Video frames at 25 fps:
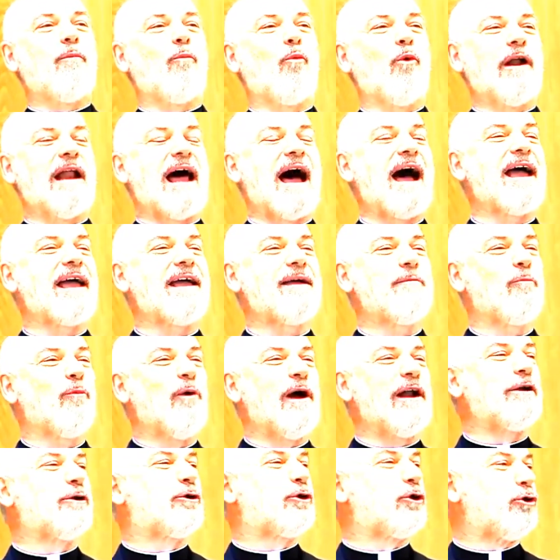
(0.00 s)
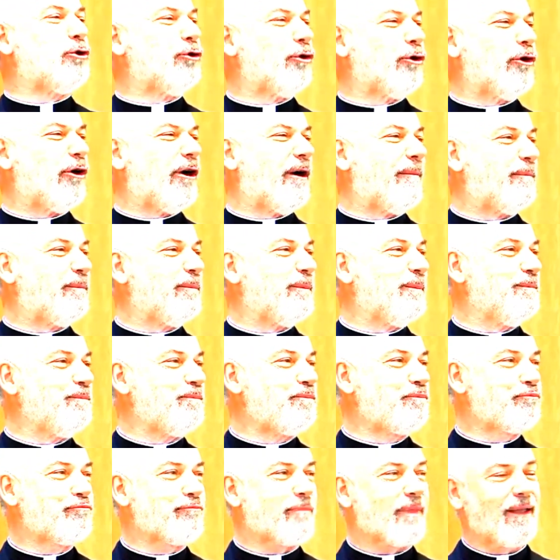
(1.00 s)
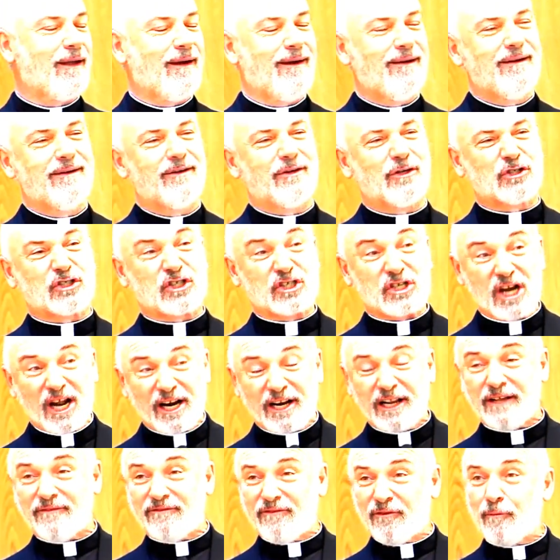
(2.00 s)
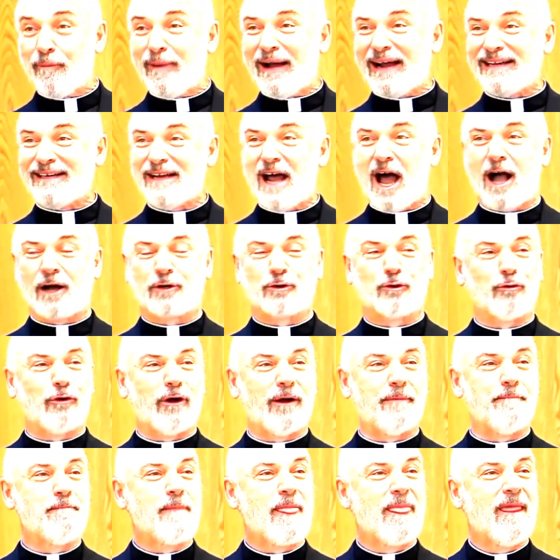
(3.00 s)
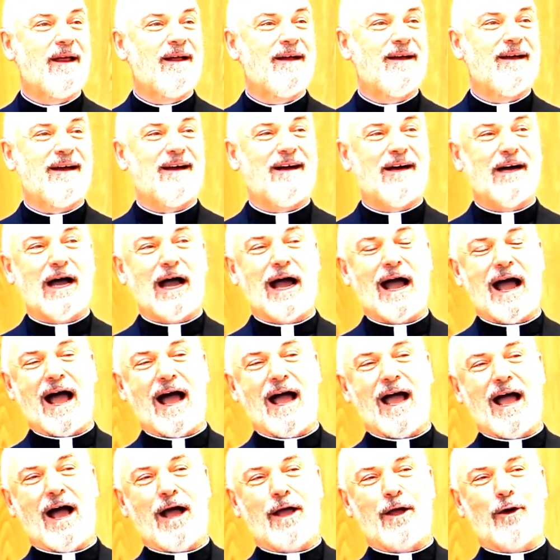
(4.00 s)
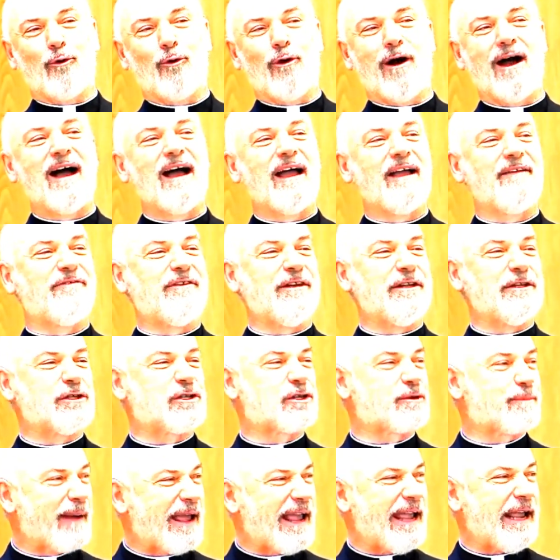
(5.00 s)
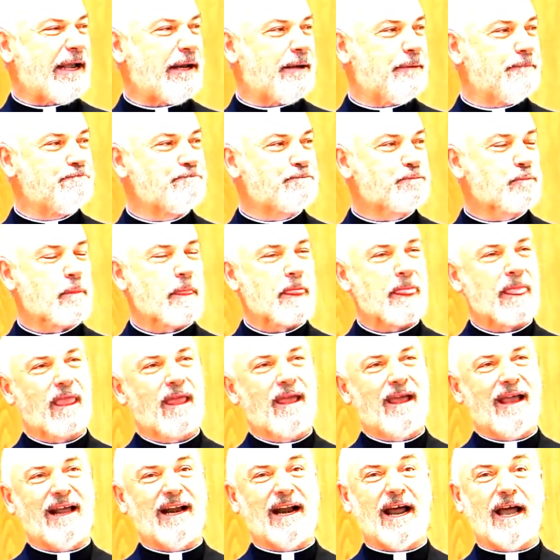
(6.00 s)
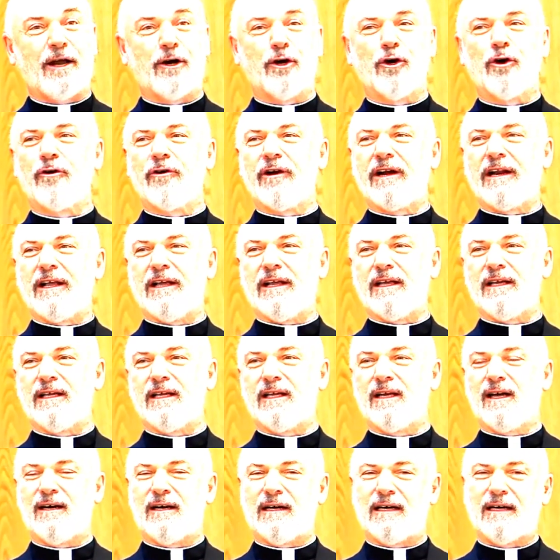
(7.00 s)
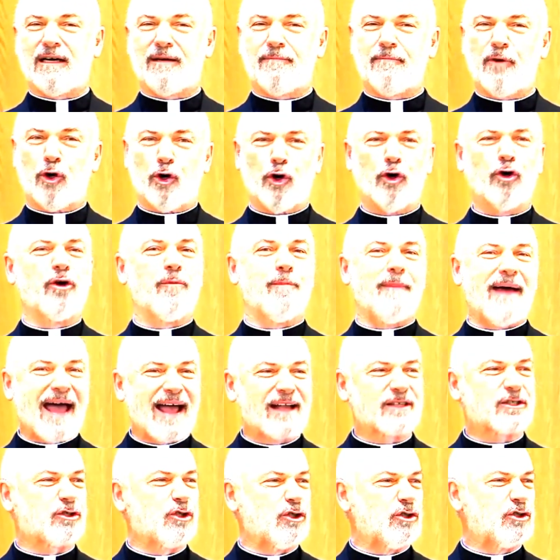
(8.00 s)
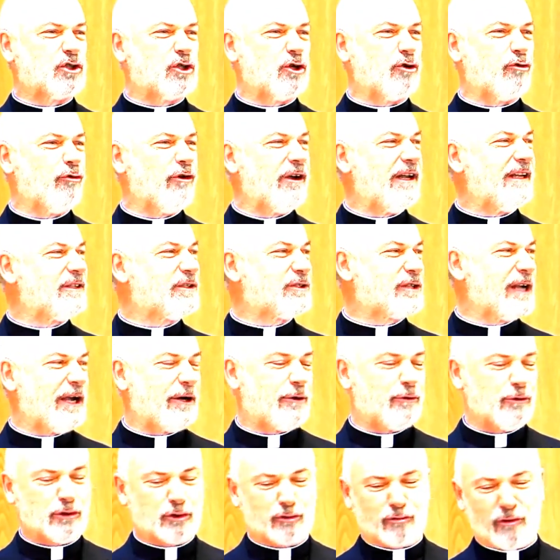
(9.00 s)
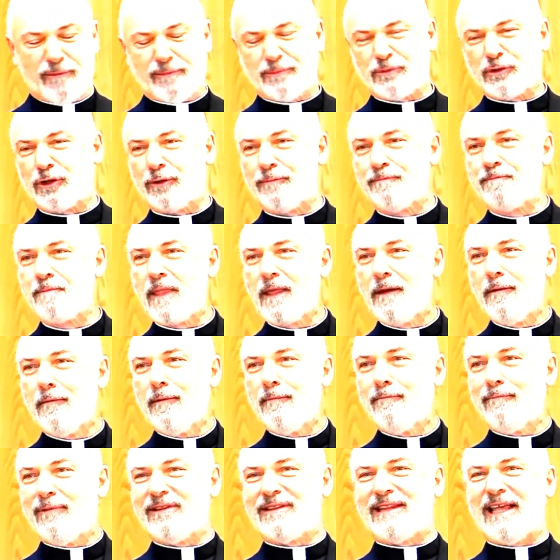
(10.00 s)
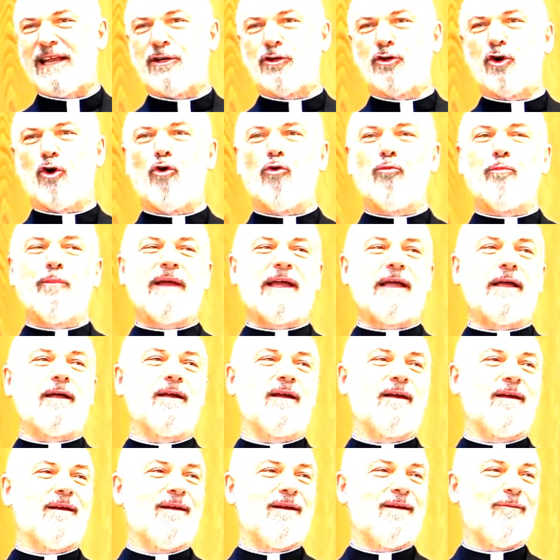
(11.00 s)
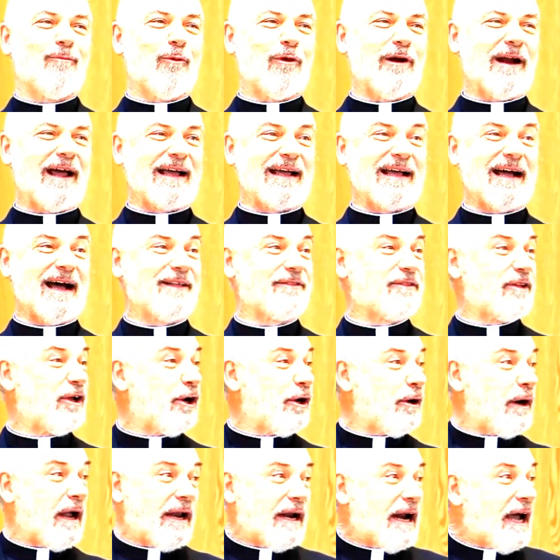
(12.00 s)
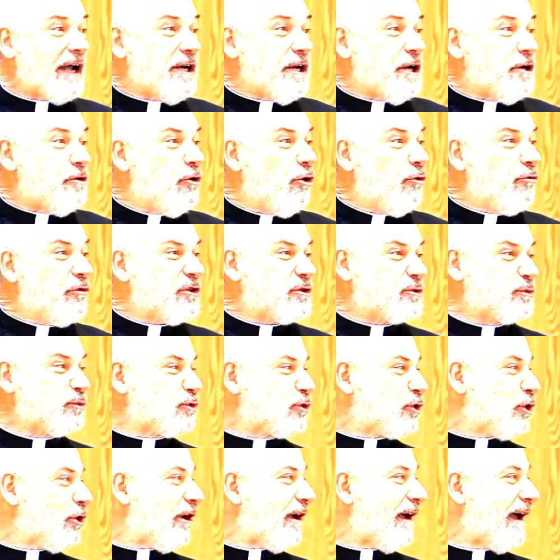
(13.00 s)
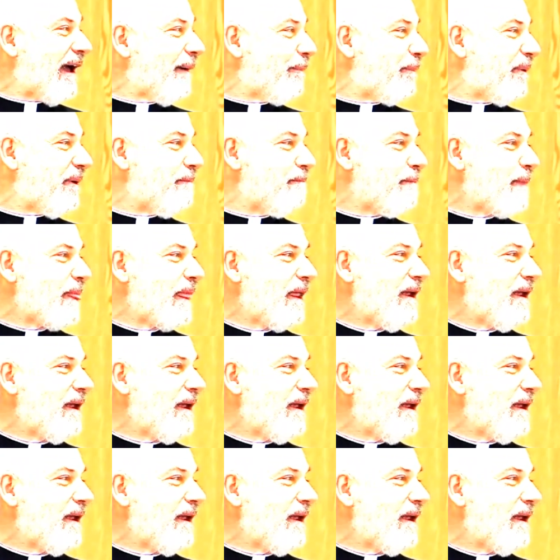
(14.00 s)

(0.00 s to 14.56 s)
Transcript: When I went to Europe to study for my doctorate, uh, I, I, arrived in Spain and I had already uh, earned a master's degree in sacred scripture, but they told me when I got there, and I didn't know this was going to happen,